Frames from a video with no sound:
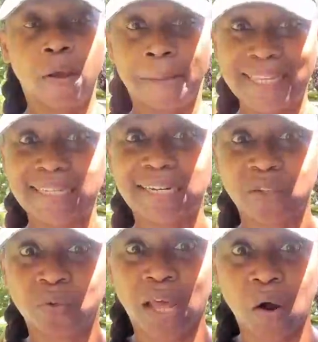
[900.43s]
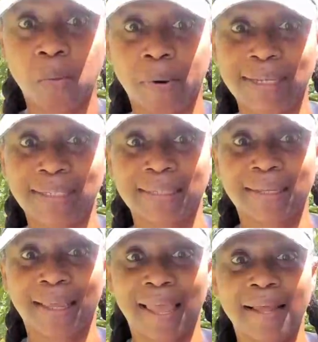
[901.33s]
basically do that whole
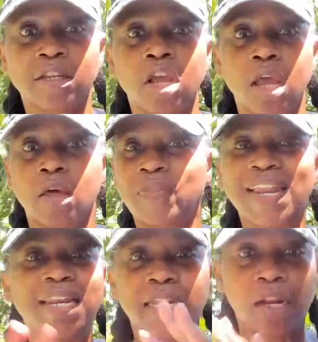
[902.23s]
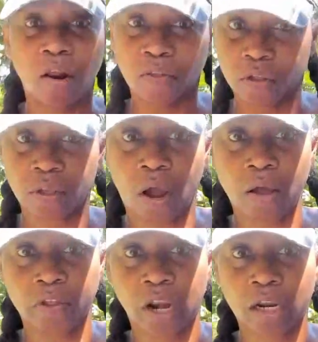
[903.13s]
process again. They didn't need all
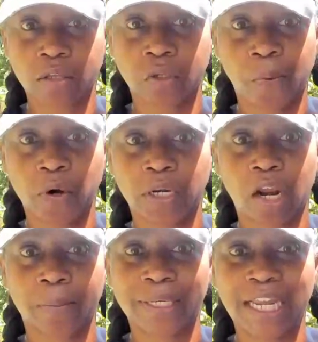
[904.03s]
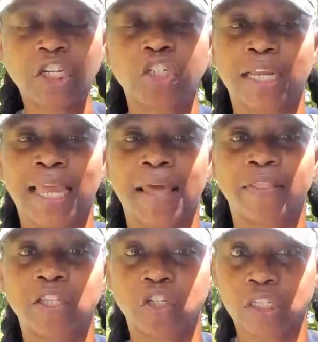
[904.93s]
the supporting documentation again.
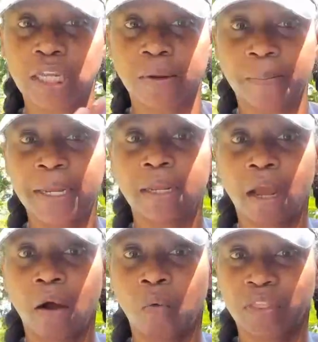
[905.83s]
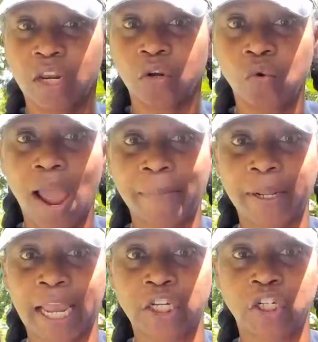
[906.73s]
They just needed me with a new
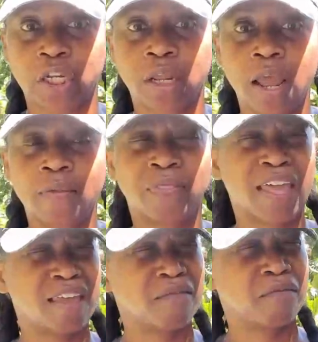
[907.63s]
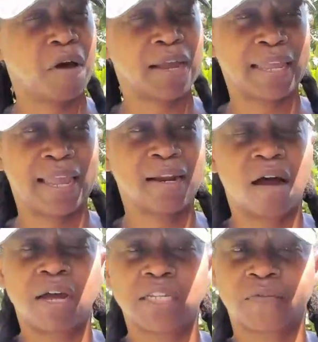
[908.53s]
application. They again
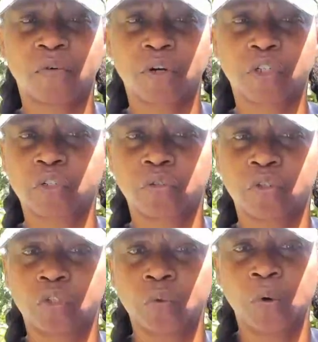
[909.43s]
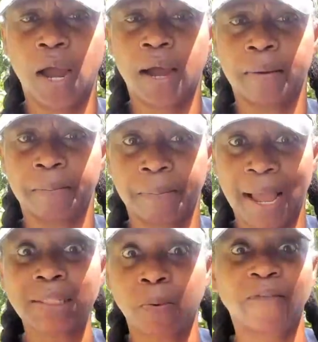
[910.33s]
asked for two
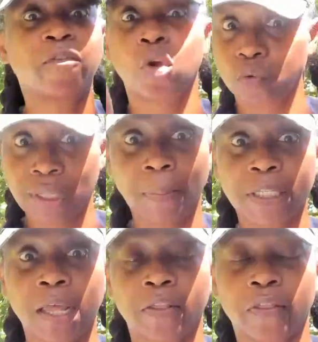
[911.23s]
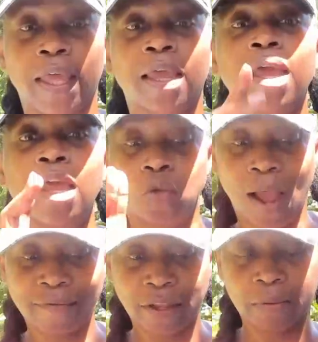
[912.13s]
passport photos. That was the other thing. You
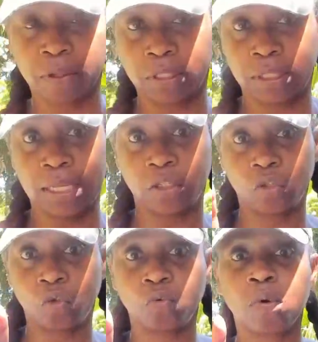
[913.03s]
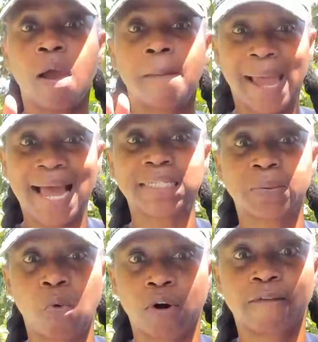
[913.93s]
have to send two
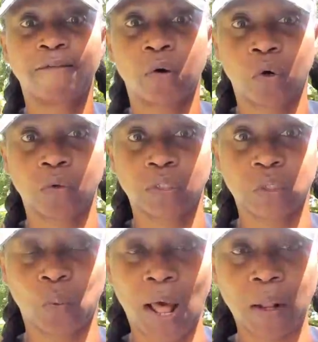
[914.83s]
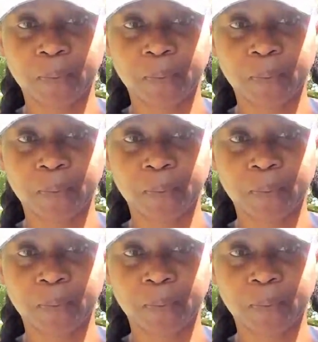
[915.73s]
passport photos as well,